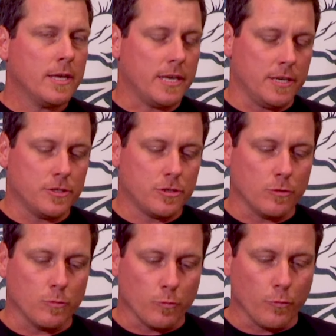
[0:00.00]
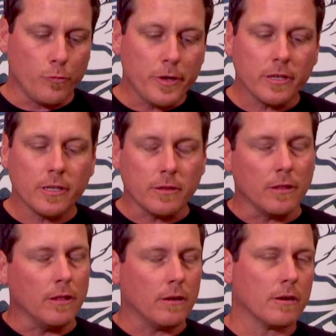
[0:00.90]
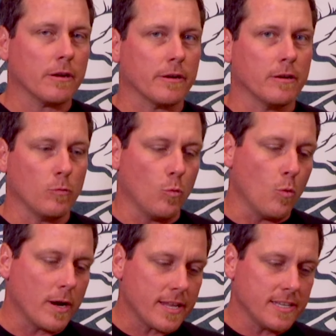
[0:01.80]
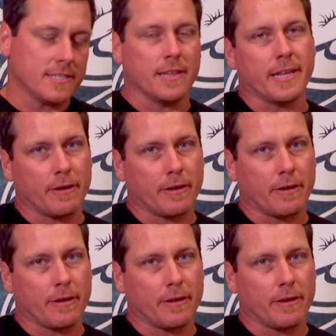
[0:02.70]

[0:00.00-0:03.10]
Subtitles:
is to really learn what it is that they're